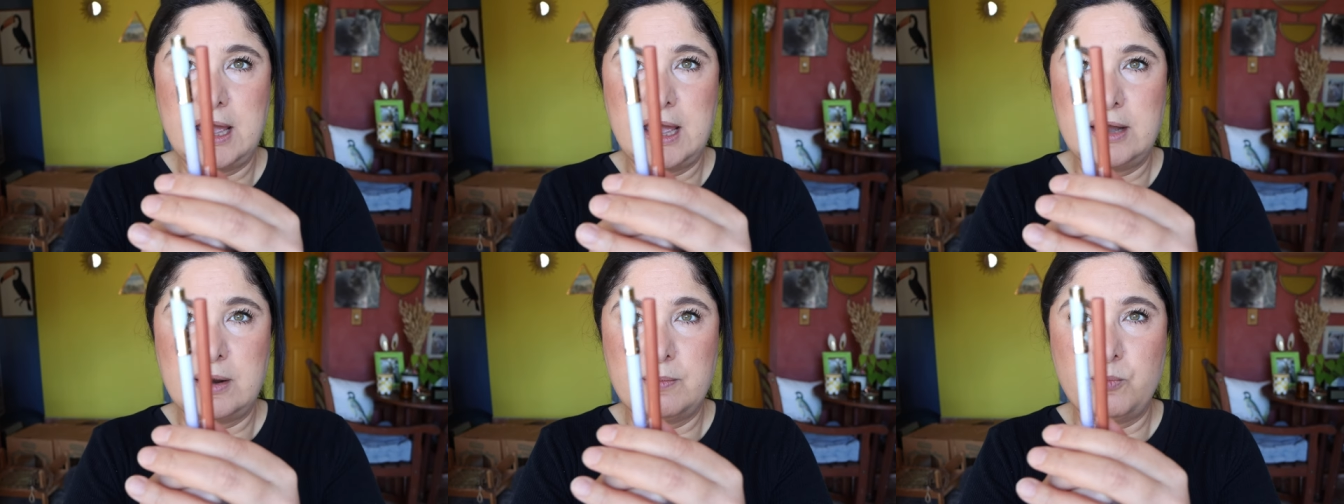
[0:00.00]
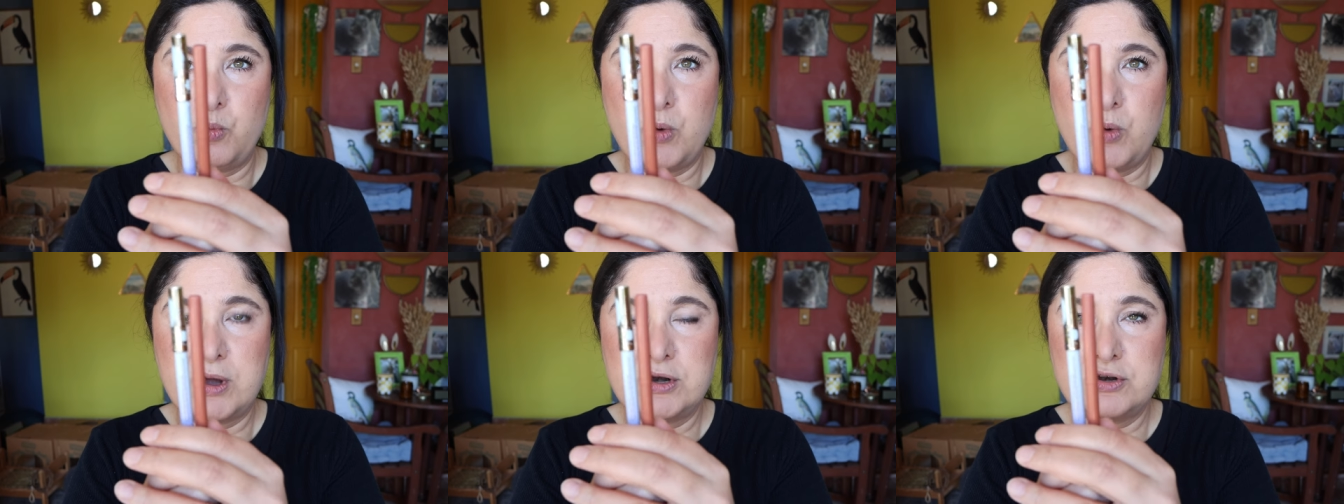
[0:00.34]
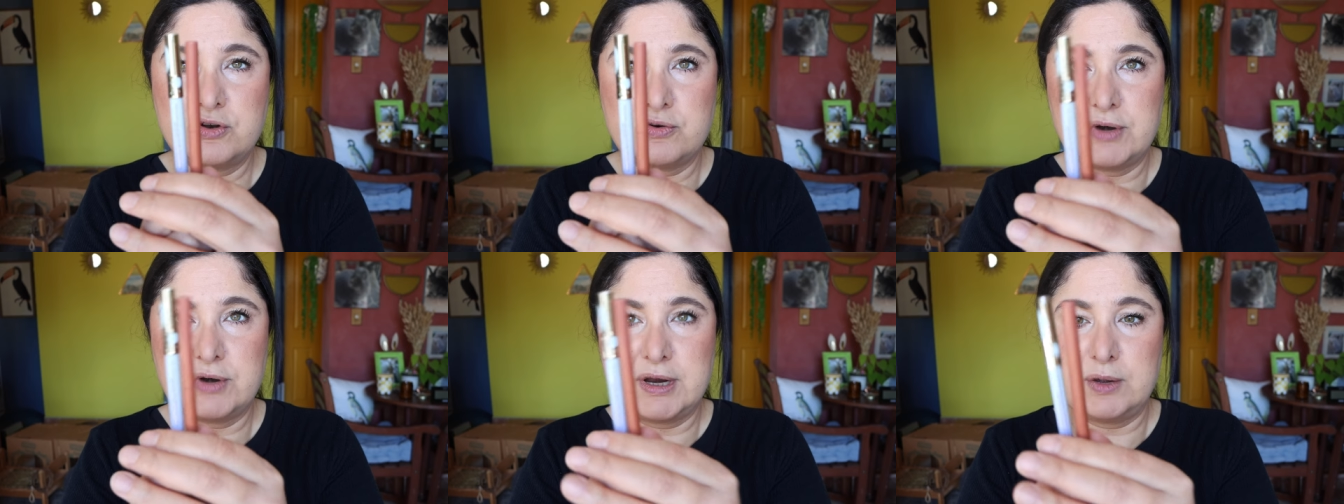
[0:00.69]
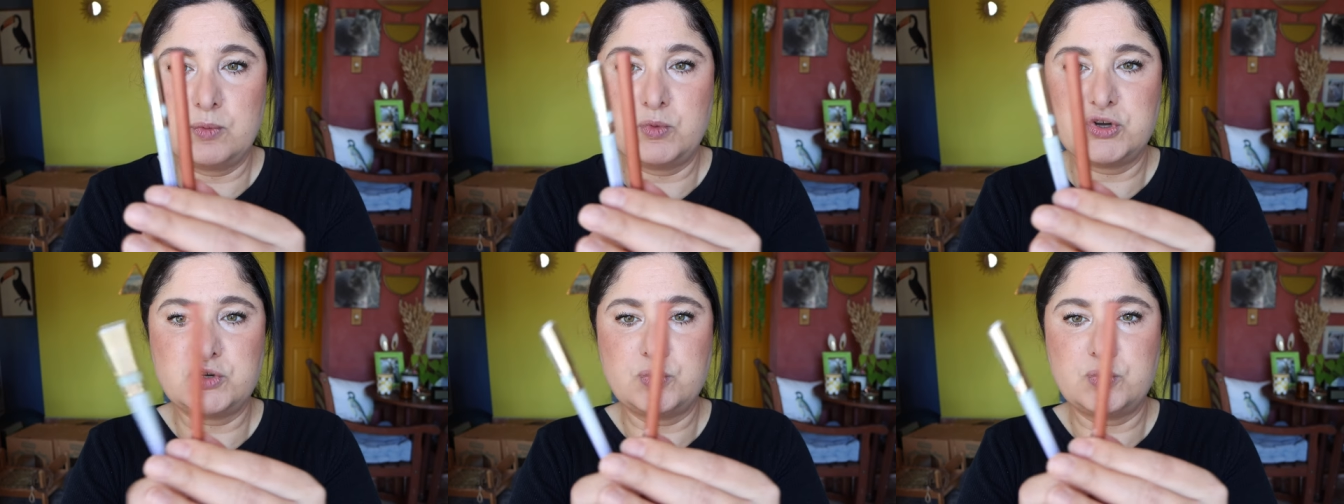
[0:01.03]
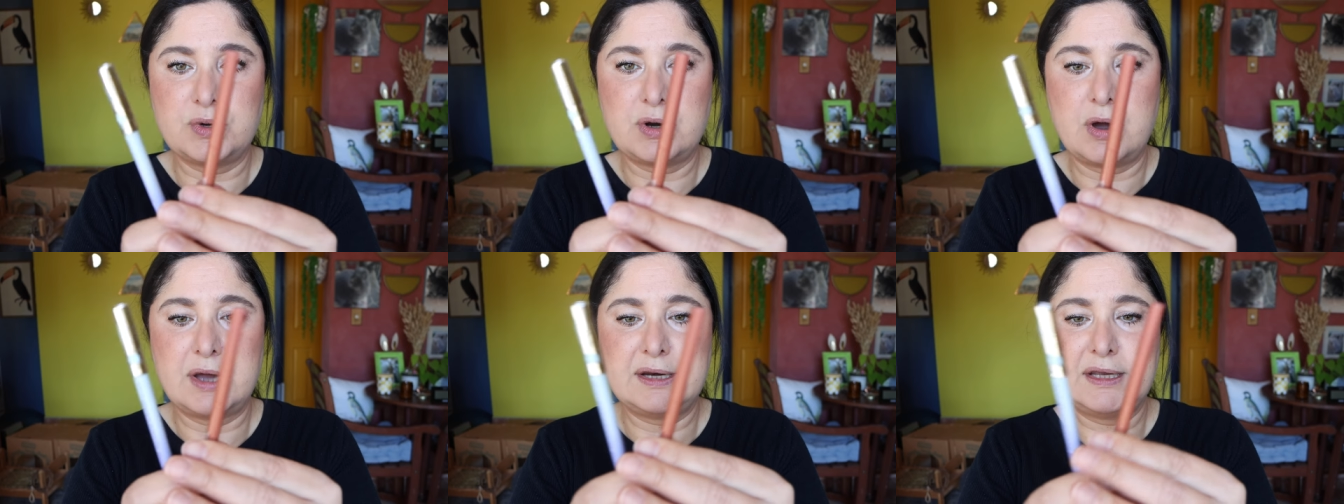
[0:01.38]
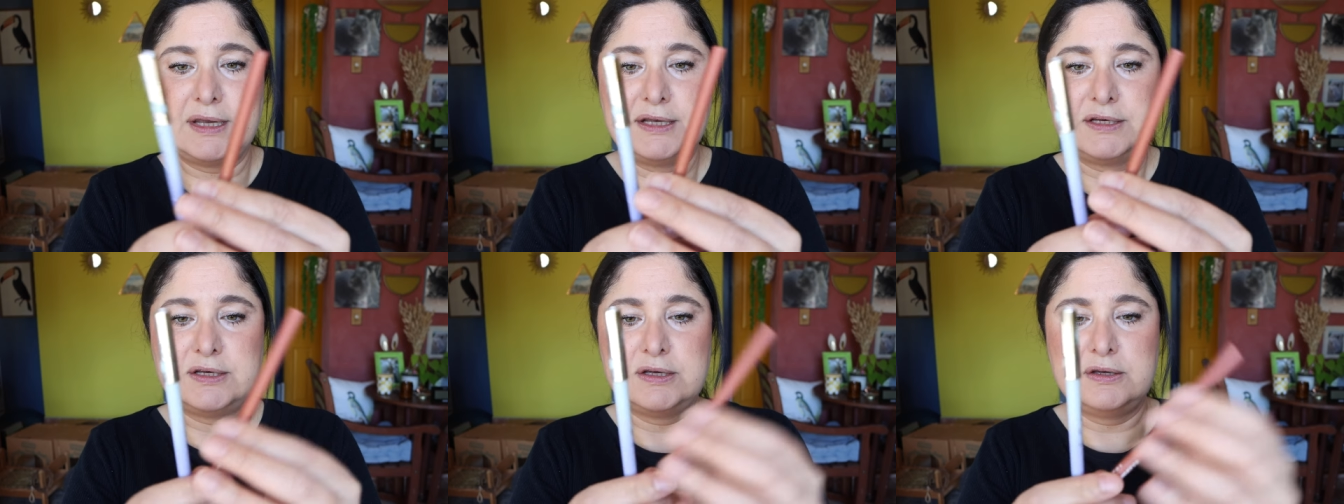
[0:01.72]
and I'm wondering which one I
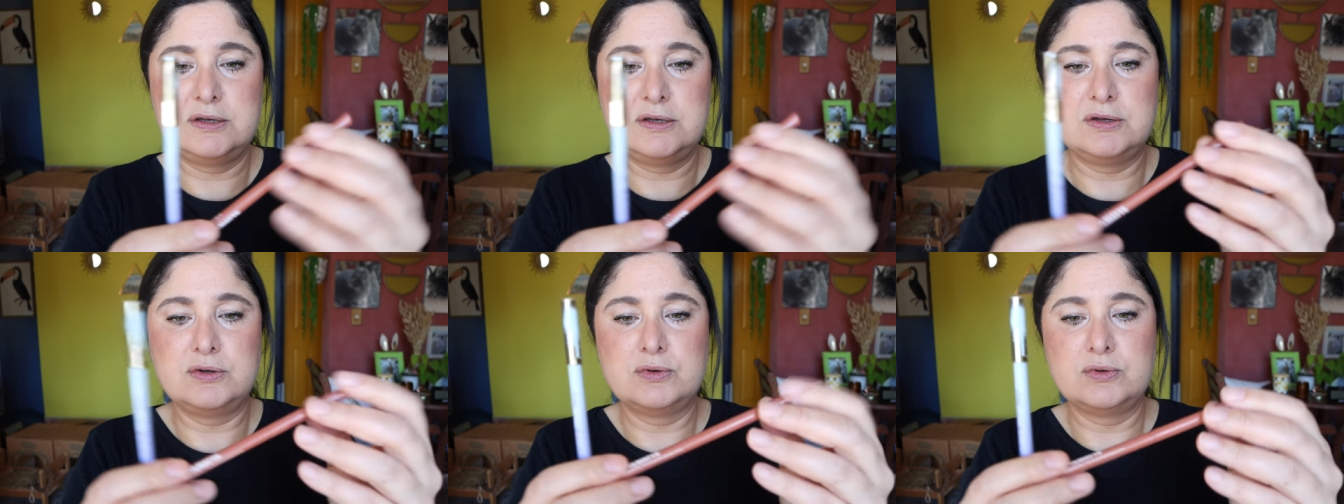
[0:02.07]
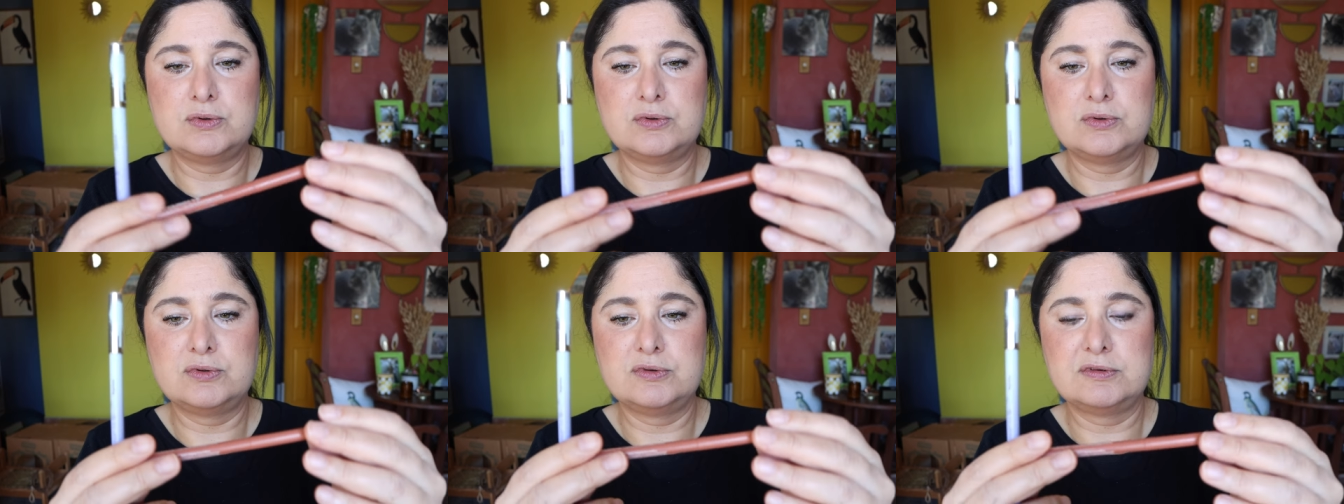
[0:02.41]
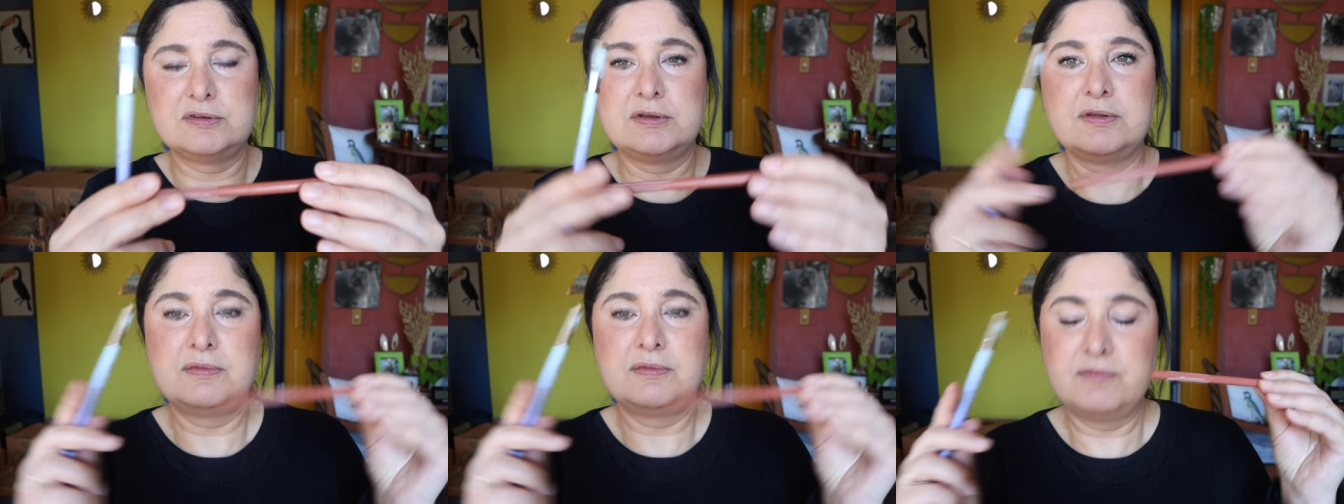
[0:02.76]
need to use